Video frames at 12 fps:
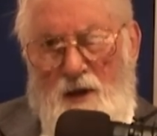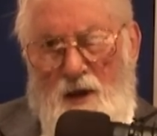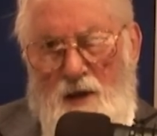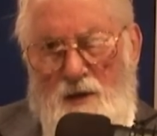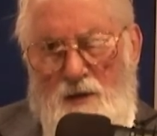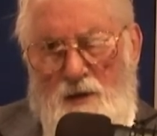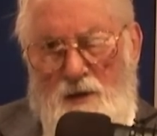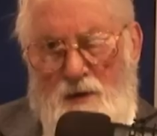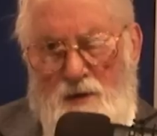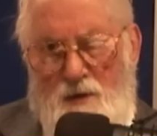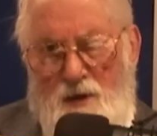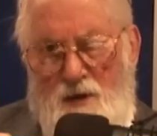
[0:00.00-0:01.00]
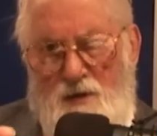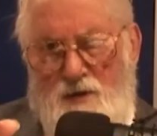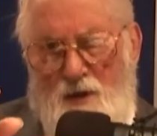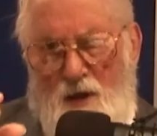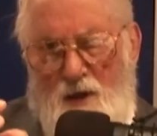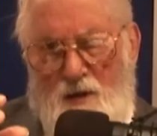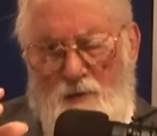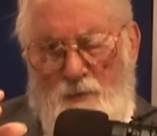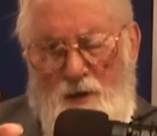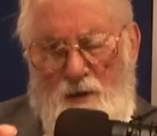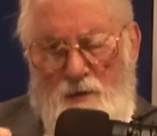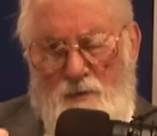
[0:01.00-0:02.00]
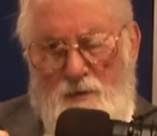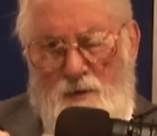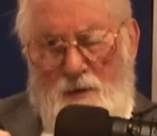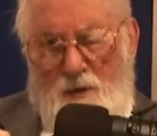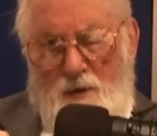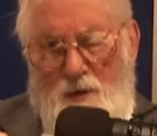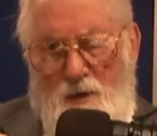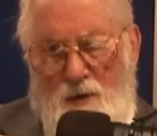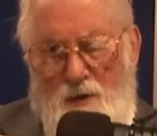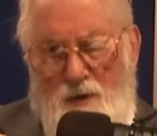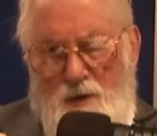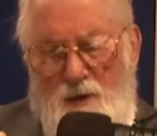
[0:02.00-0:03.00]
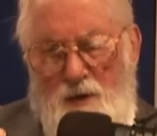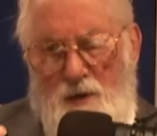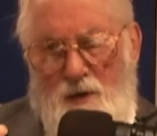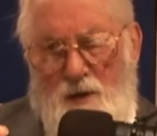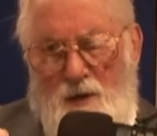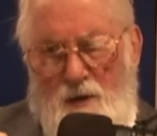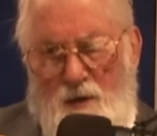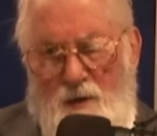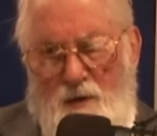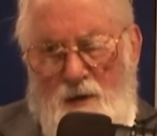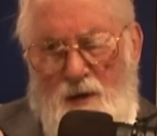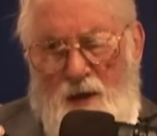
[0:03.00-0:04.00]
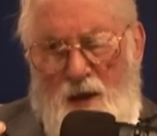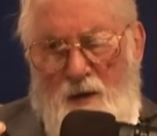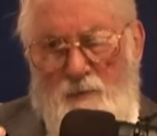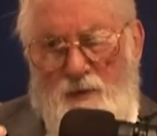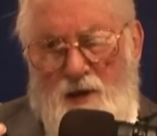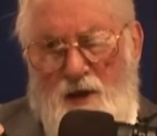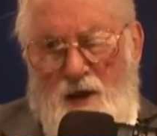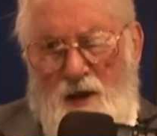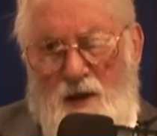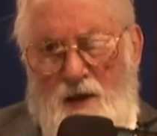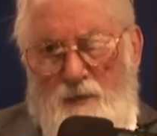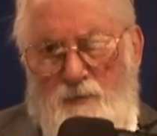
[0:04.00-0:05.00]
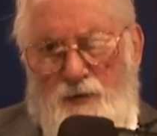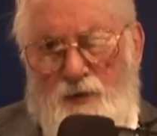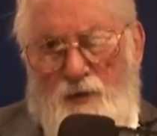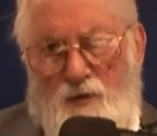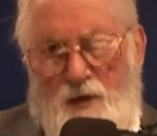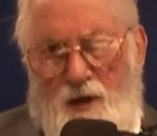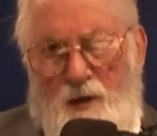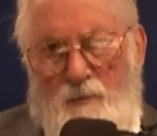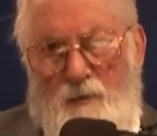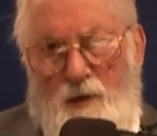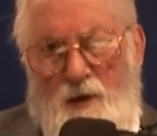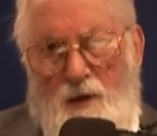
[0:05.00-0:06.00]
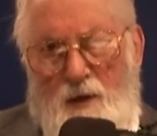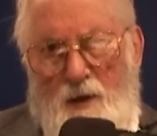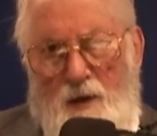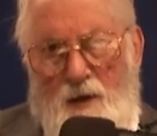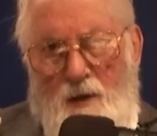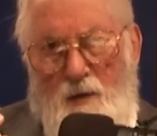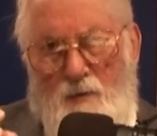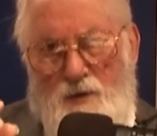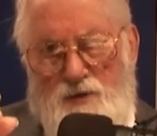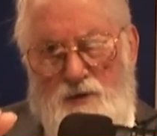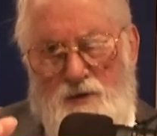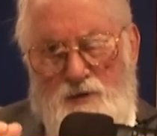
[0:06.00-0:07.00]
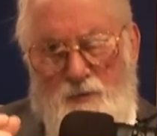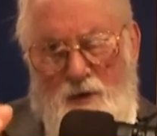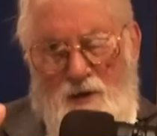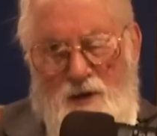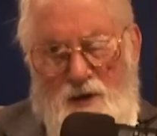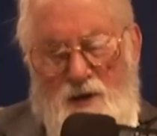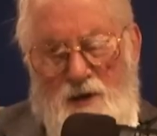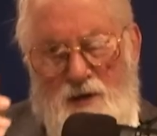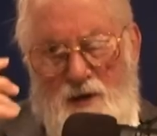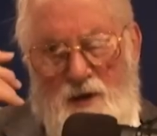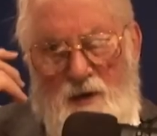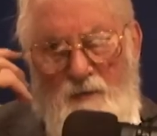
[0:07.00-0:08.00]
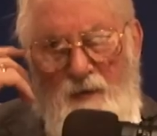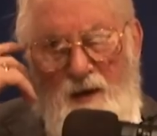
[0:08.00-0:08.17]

and they talk about the MK program, which is monkey kidney,